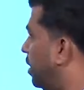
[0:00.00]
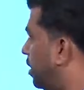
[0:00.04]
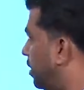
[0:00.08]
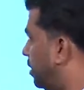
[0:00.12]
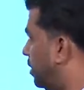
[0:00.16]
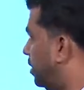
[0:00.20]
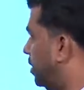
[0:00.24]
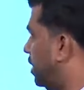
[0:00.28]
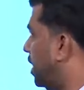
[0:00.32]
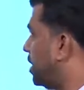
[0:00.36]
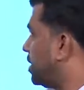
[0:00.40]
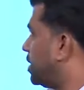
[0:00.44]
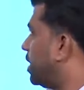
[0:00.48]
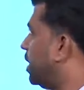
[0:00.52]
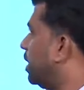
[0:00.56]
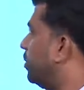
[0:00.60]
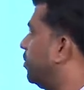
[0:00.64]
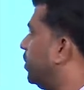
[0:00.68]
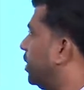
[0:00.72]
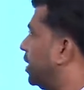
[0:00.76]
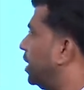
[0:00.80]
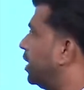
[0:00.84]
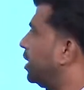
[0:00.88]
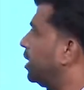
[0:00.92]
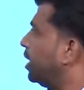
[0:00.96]
there's a
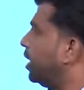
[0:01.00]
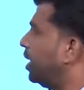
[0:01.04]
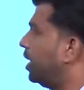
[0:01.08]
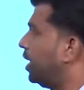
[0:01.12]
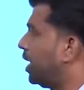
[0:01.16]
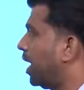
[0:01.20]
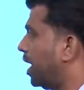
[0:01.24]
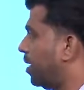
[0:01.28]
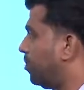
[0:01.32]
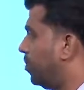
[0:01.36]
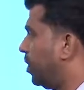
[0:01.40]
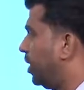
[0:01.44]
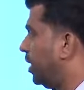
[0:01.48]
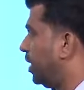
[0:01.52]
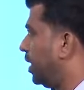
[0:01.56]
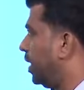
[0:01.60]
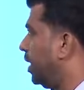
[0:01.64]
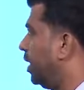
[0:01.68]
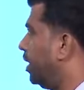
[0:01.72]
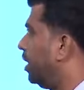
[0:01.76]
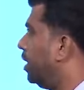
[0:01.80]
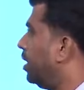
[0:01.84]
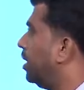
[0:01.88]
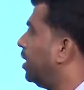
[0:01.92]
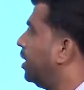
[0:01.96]
limited liability.
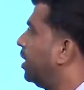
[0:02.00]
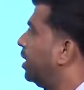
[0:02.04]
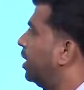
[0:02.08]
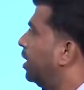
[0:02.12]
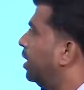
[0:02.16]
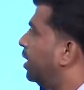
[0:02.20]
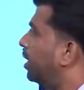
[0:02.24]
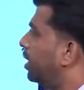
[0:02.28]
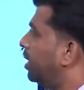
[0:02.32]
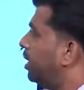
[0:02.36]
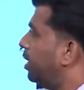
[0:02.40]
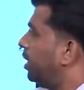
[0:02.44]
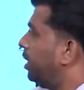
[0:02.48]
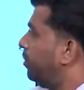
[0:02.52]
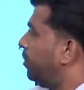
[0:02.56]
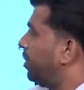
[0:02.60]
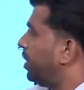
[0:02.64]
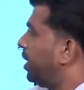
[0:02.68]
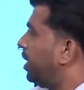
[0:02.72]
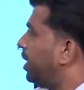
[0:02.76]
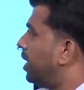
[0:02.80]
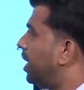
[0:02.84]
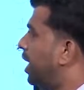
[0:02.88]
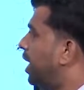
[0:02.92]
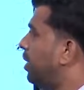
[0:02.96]

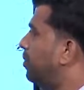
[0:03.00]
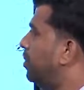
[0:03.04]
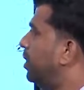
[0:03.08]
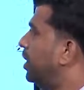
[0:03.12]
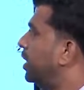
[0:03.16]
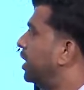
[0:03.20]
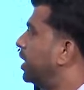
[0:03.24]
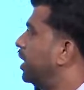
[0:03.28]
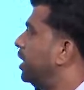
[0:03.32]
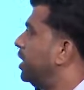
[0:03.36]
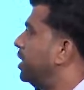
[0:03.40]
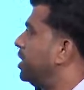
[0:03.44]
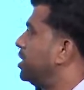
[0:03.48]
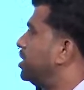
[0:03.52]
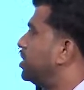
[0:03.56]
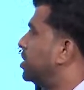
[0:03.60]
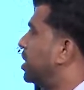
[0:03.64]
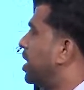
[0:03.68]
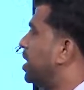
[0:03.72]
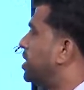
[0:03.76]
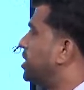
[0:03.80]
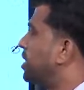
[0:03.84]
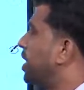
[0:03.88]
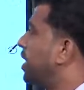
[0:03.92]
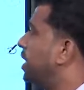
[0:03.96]
Limited liability,
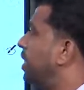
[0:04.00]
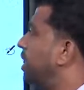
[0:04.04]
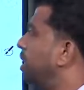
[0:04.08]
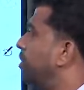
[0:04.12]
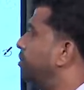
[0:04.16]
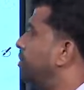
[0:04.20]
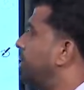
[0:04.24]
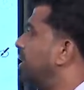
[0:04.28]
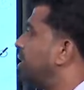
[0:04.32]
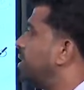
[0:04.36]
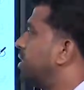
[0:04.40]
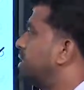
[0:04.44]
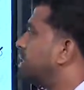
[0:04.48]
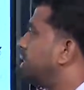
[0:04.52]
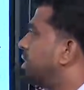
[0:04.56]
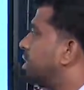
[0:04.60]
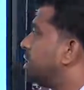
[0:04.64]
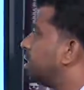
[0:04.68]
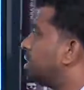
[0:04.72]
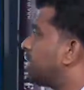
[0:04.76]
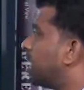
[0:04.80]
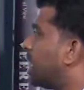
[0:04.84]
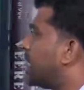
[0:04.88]
shares and debentures